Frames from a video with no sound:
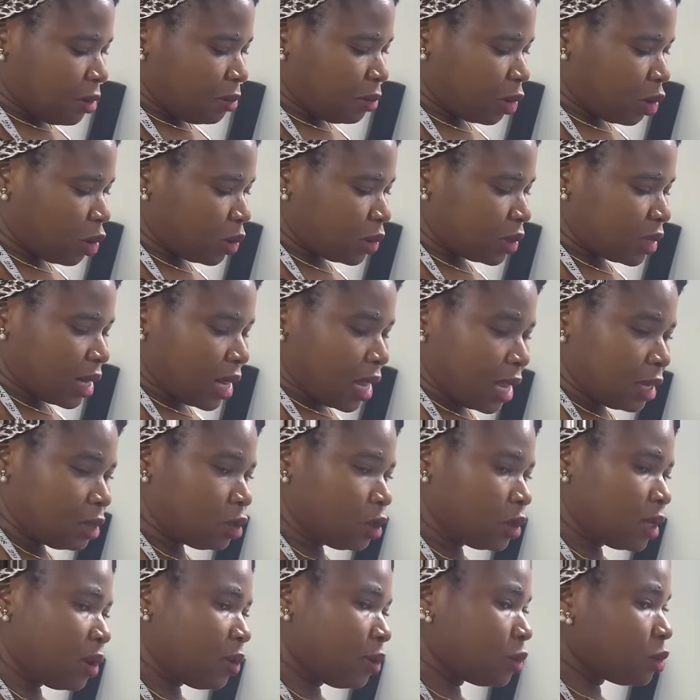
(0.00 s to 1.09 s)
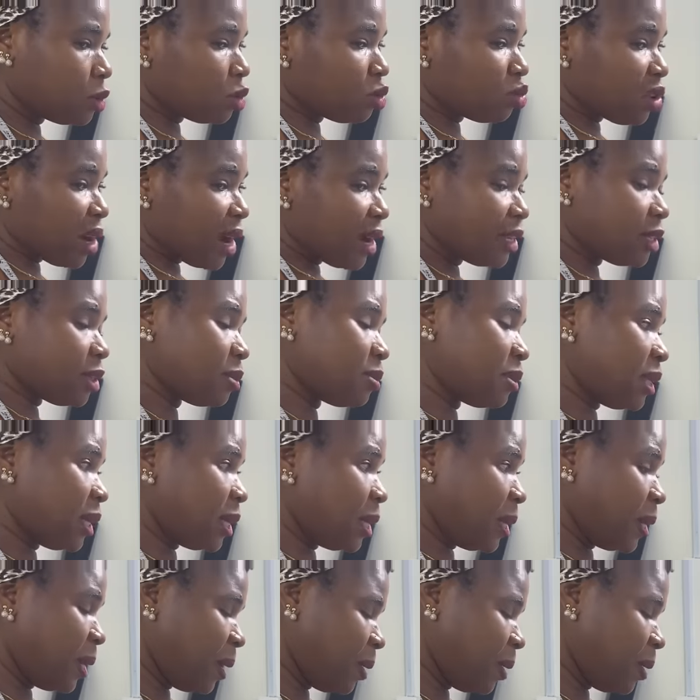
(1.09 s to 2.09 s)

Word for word: because I told you I want to try something